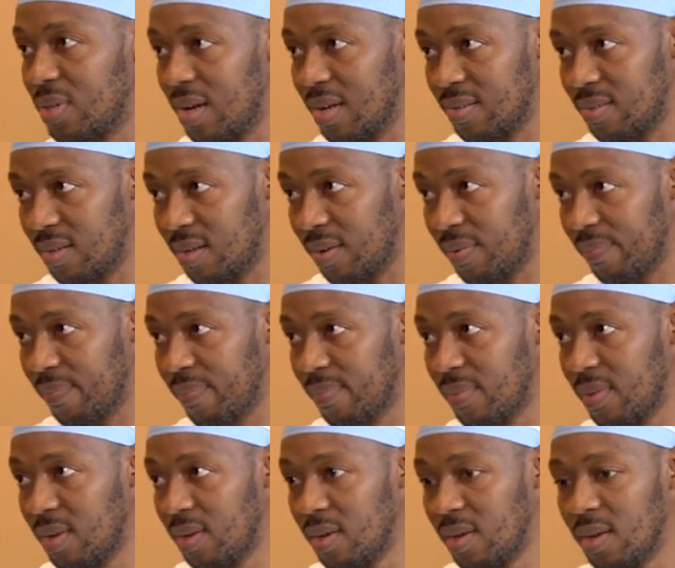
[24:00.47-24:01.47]
testing.
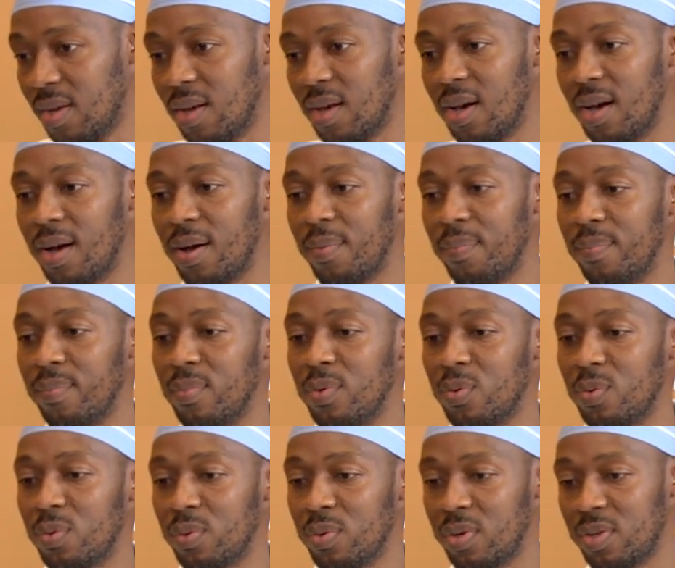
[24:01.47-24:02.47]
Um,
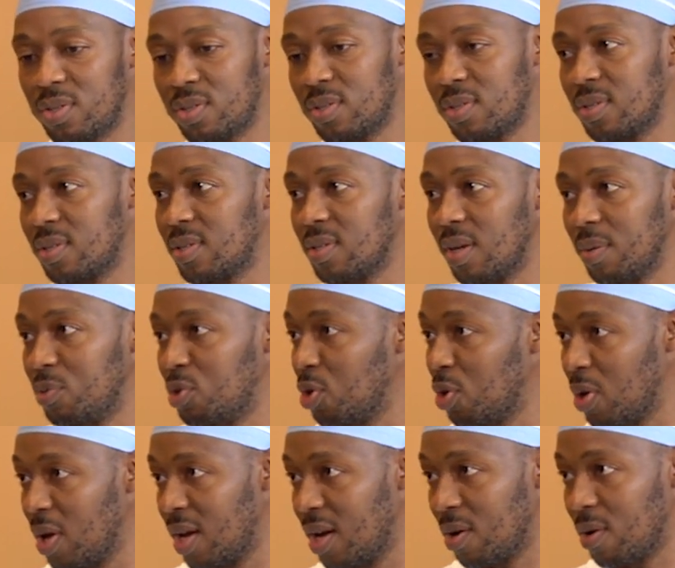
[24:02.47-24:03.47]
it's, I'm
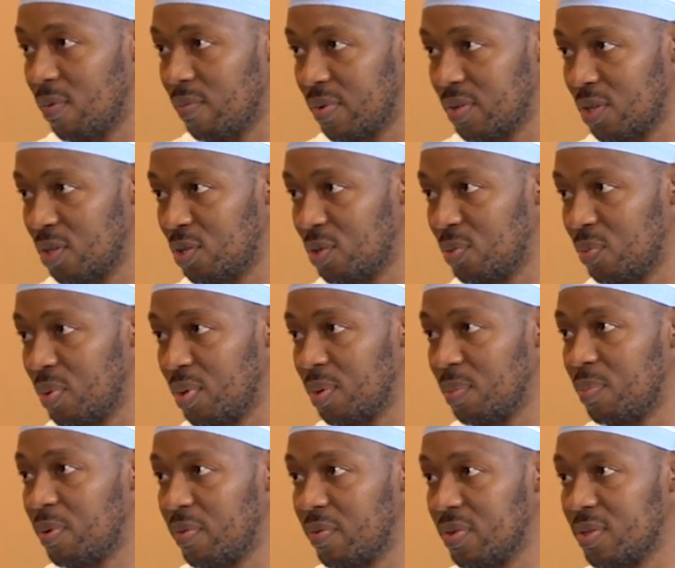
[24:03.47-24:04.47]
sure you had a conversation with the
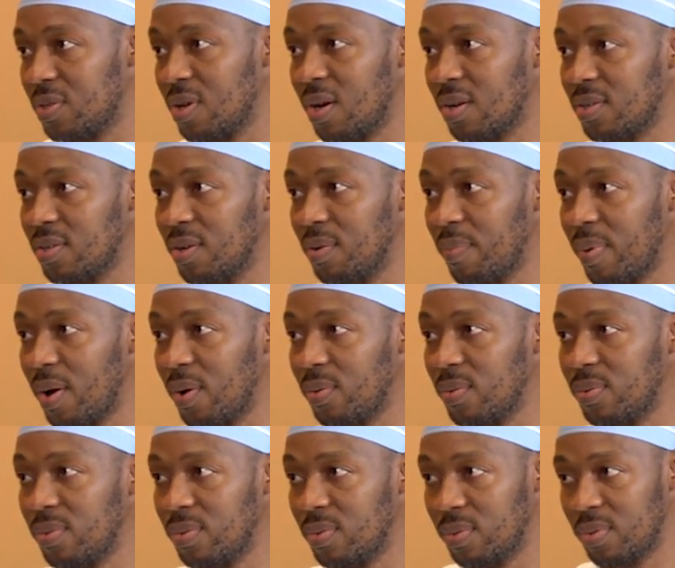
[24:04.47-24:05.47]
previous doctor about
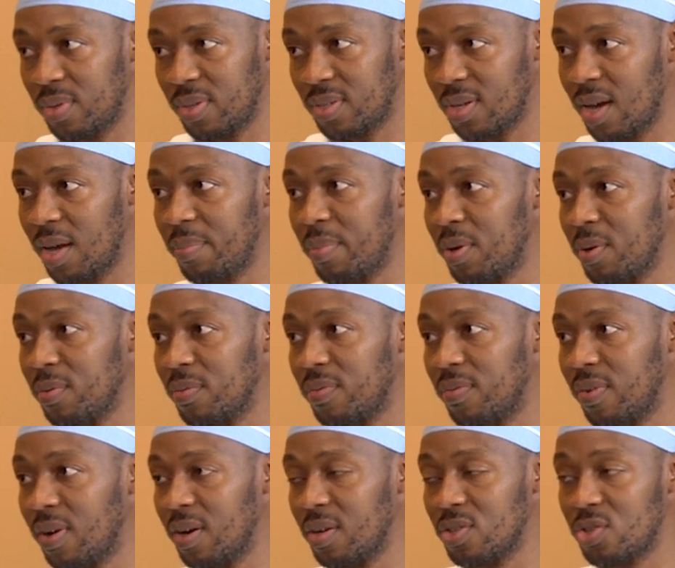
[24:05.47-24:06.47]
the timing of
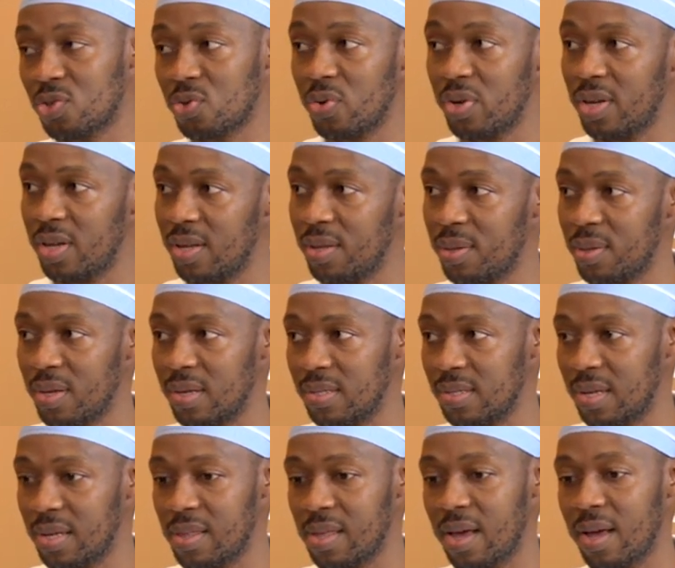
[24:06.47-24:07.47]
uh, screening and
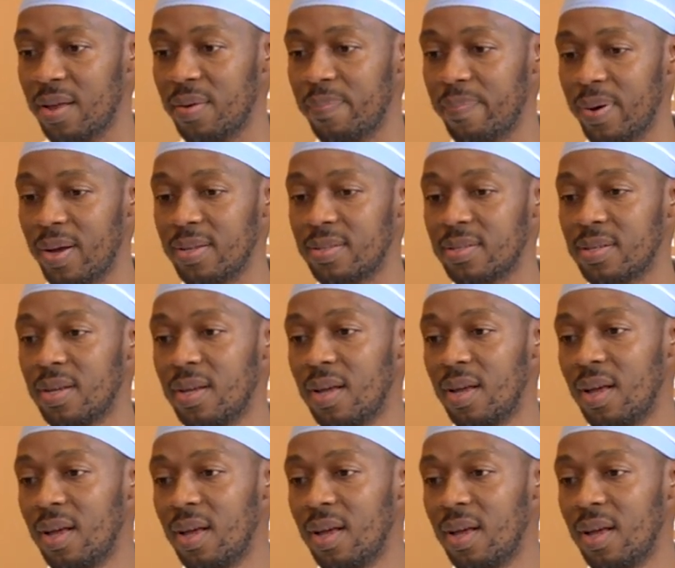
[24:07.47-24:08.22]
things like that. Yes.